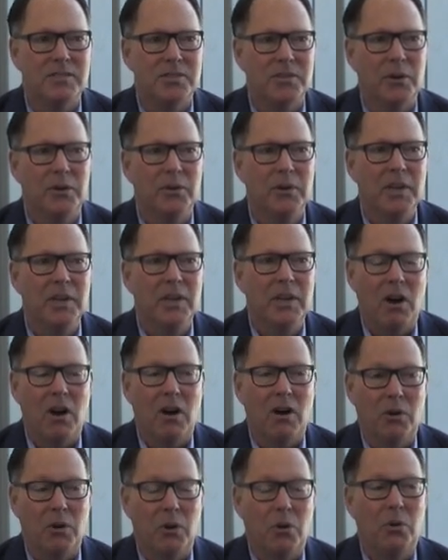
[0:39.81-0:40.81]
So
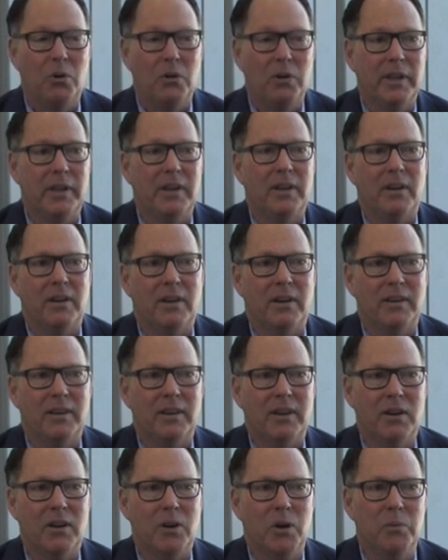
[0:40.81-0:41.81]
our goal and
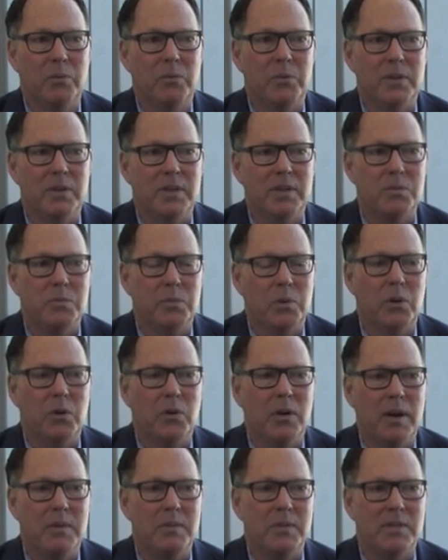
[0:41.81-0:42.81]
our hope with this
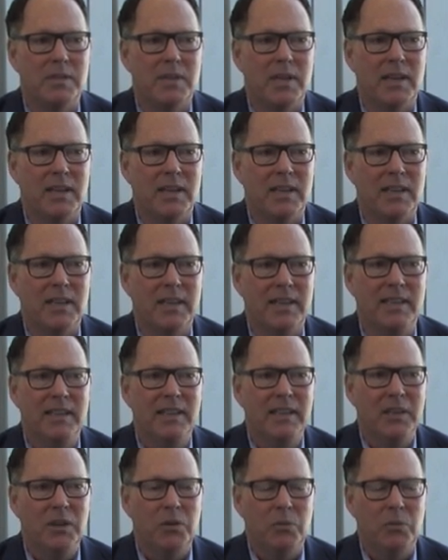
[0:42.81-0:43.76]
program is that, again,